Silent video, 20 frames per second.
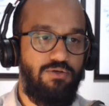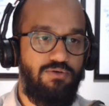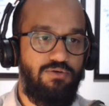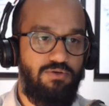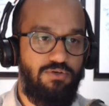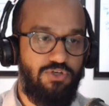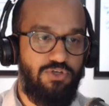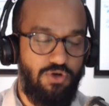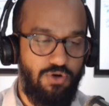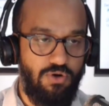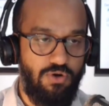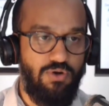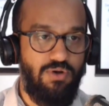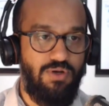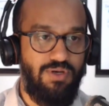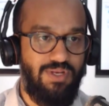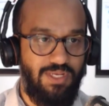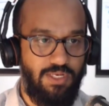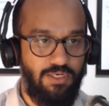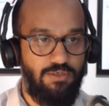turned
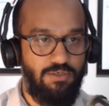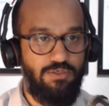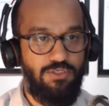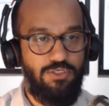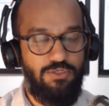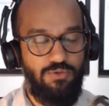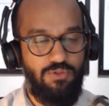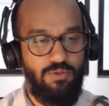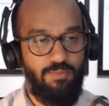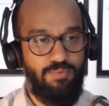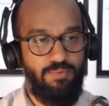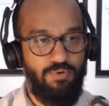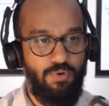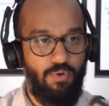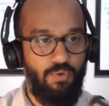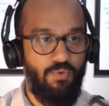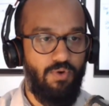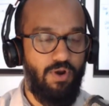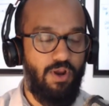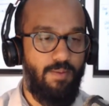into the
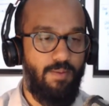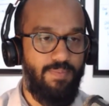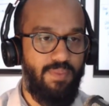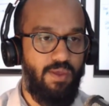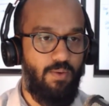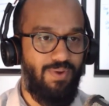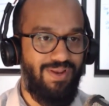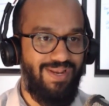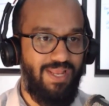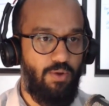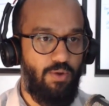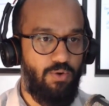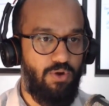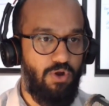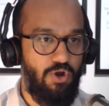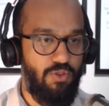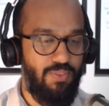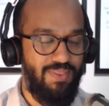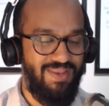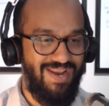program that we now
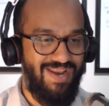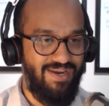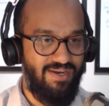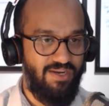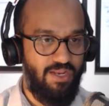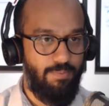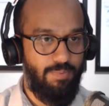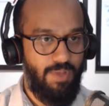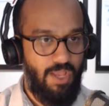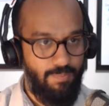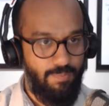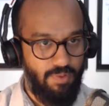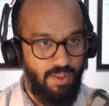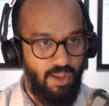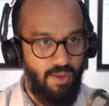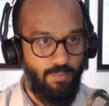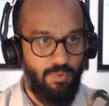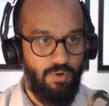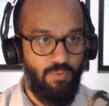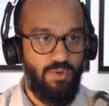call the 90 Day
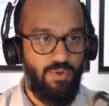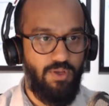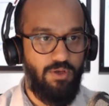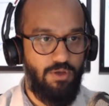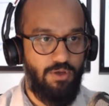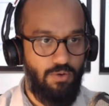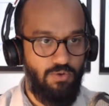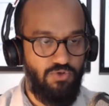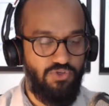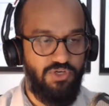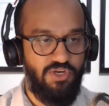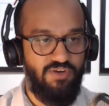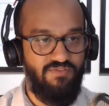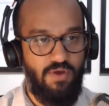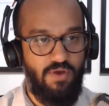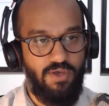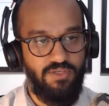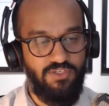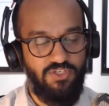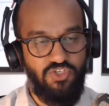Pipeline, where we coach and
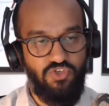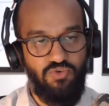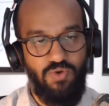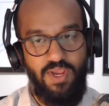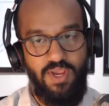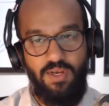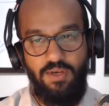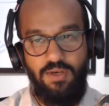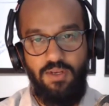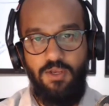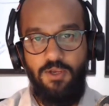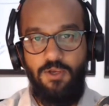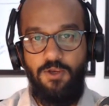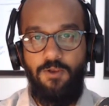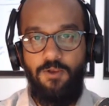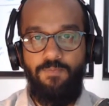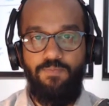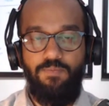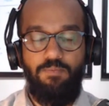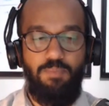advise and train
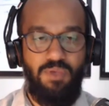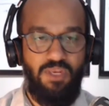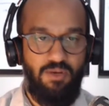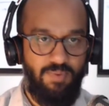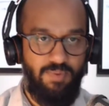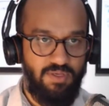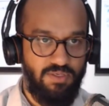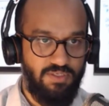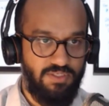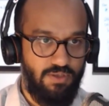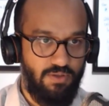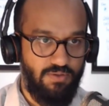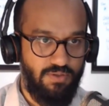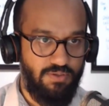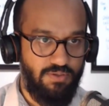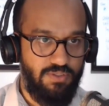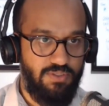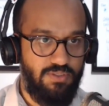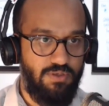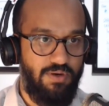B2B
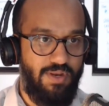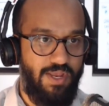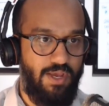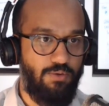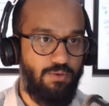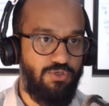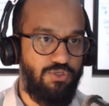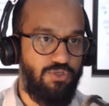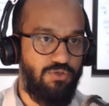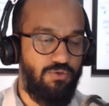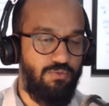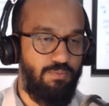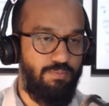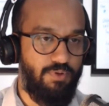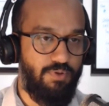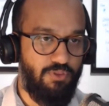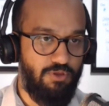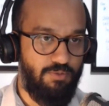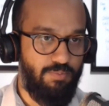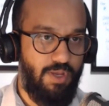consultants on how to build
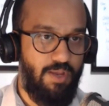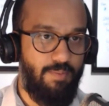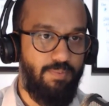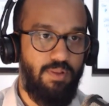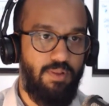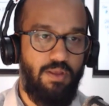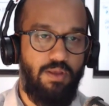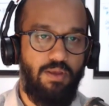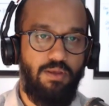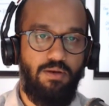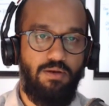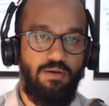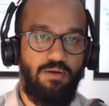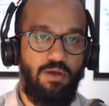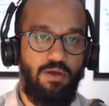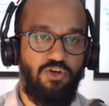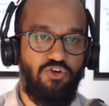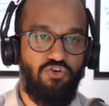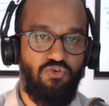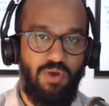their pipeline,
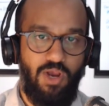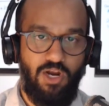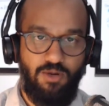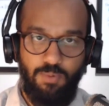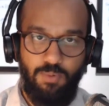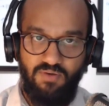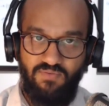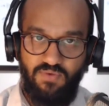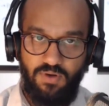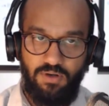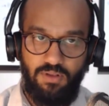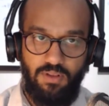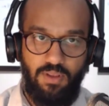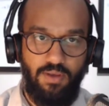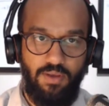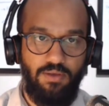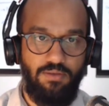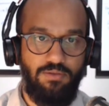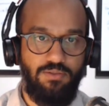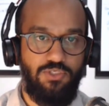attract perfect
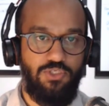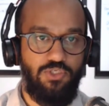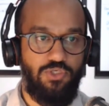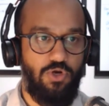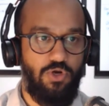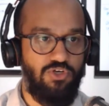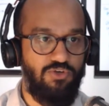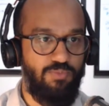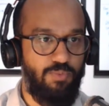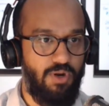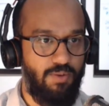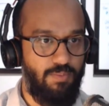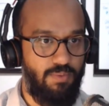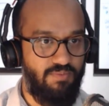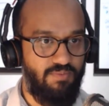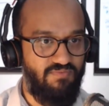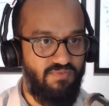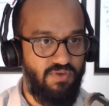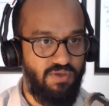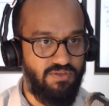clients, charge premium
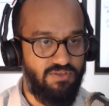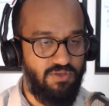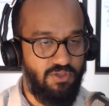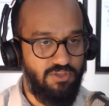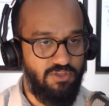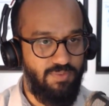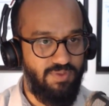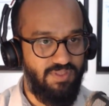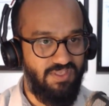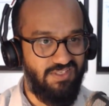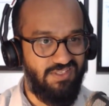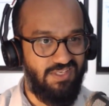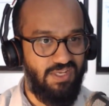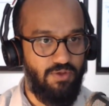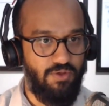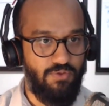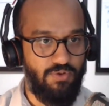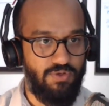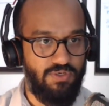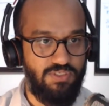fees, and ultimately scale
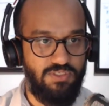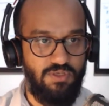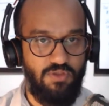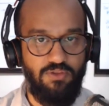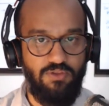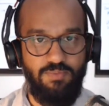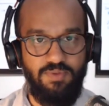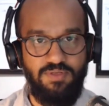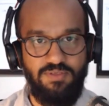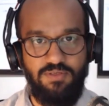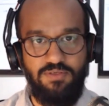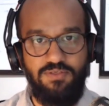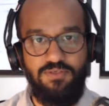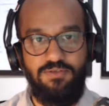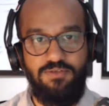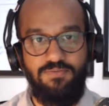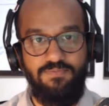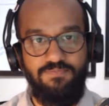their consulting business.